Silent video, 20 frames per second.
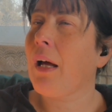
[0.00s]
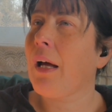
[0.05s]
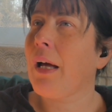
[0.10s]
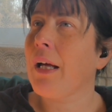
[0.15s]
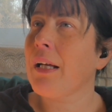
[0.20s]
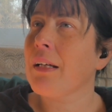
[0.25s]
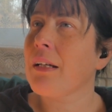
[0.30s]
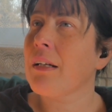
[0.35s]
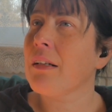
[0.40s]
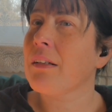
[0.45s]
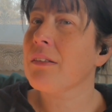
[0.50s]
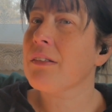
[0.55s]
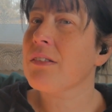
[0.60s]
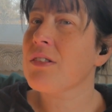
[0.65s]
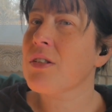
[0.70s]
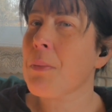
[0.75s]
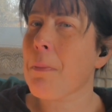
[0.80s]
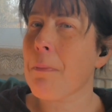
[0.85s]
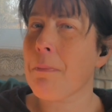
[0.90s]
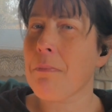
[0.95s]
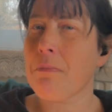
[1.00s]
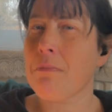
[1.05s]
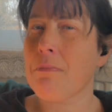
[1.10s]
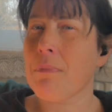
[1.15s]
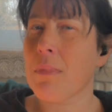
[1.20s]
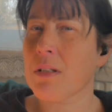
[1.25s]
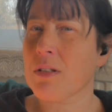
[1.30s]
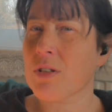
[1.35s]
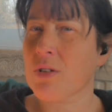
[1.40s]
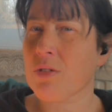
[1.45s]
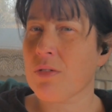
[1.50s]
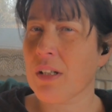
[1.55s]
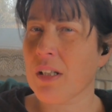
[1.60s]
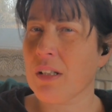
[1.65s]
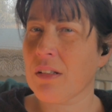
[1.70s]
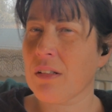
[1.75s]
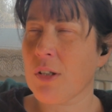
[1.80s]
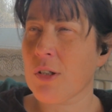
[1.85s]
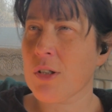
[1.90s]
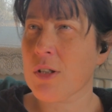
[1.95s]
And
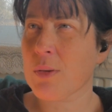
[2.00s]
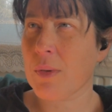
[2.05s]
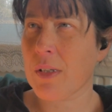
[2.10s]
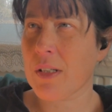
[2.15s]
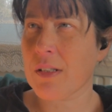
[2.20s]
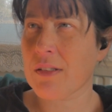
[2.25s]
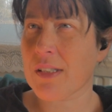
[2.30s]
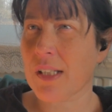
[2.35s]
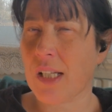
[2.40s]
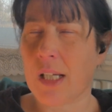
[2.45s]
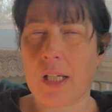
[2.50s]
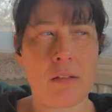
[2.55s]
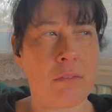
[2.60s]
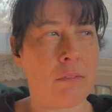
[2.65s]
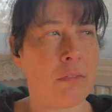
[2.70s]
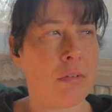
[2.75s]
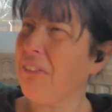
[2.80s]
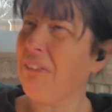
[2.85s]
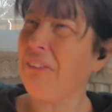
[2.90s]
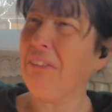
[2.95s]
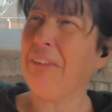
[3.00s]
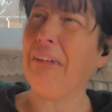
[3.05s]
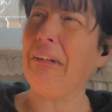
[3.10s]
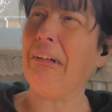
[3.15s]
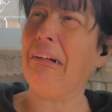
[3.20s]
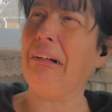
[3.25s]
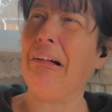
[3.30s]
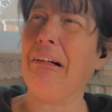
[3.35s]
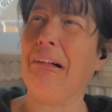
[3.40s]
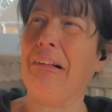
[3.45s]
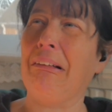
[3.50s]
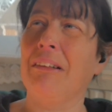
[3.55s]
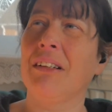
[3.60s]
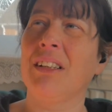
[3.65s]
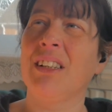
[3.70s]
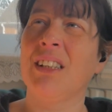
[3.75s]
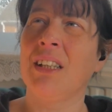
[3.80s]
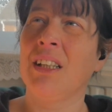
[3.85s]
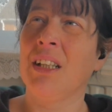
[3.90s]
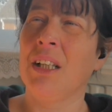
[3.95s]
muttering those words again. Oh!
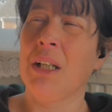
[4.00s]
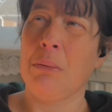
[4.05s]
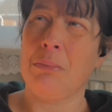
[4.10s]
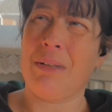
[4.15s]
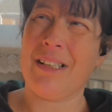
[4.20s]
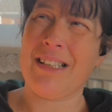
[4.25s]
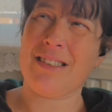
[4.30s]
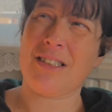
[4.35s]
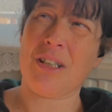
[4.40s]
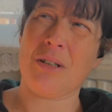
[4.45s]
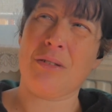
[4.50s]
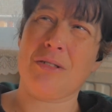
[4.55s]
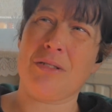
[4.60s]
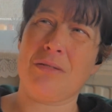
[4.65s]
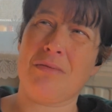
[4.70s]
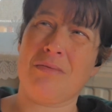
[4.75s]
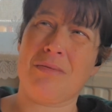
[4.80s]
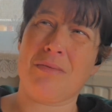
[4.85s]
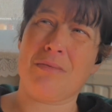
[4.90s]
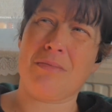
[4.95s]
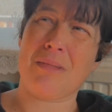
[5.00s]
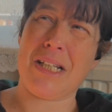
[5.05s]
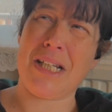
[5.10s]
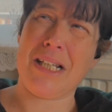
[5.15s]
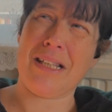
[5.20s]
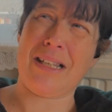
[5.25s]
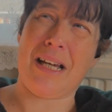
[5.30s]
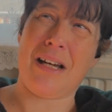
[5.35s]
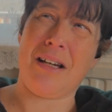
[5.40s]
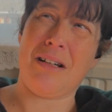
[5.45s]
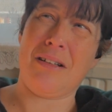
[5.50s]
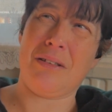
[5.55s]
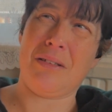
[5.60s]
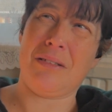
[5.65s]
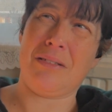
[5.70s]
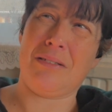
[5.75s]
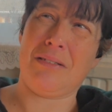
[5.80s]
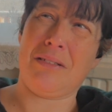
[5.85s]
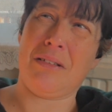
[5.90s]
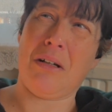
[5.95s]
Please don't eat that.
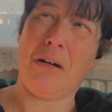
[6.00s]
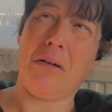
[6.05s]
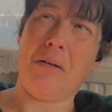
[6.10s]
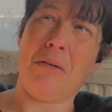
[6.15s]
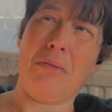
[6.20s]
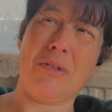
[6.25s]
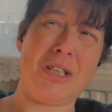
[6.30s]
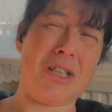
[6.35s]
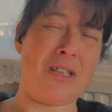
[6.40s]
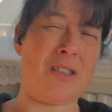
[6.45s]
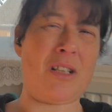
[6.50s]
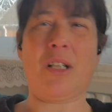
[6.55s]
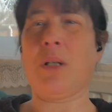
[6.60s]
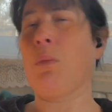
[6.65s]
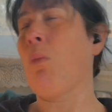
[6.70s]
Oh, she's going to...